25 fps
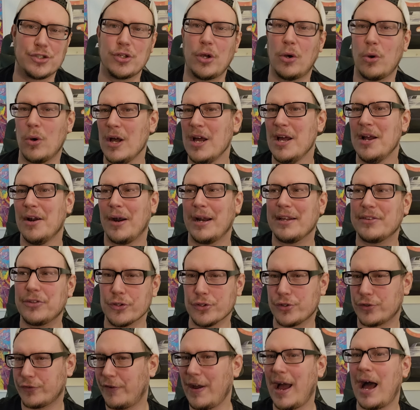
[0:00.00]
So right
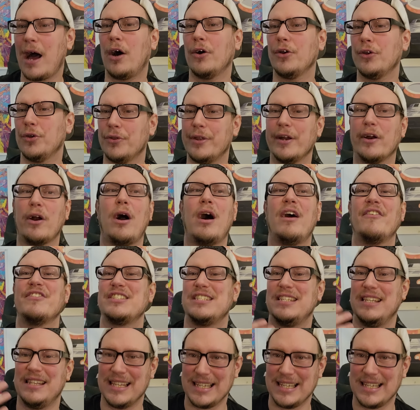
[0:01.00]
there's value there. Obviously,